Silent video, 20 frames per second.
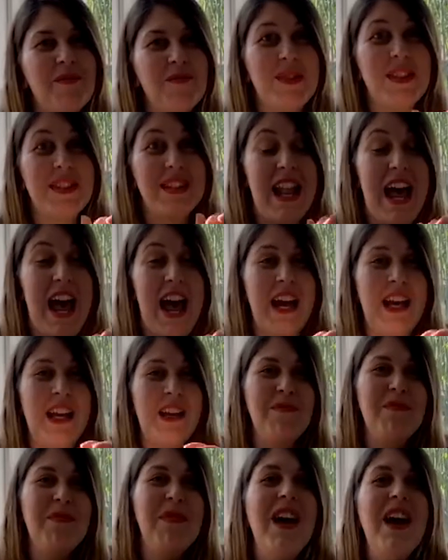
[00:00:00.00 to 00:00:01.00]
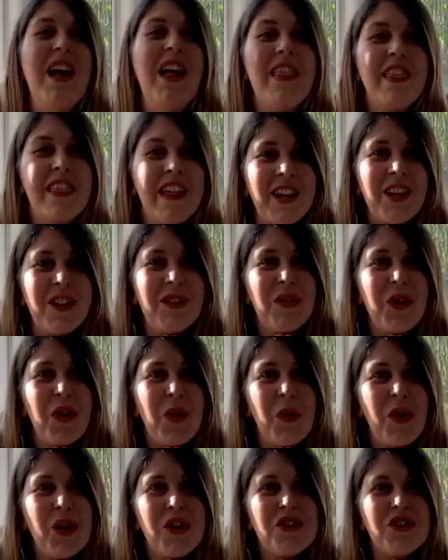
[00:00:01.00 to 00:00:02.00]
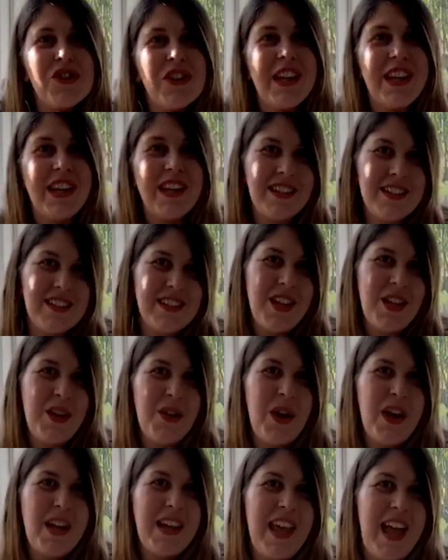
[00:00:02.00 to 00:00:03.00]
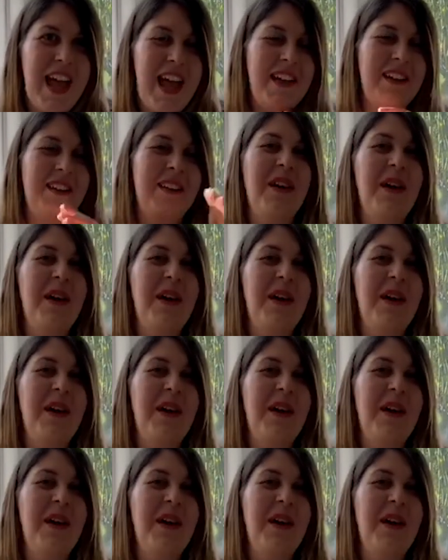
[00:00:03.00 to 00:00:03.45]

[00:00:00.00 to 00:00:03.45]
slime. Thank you for watching. See you again.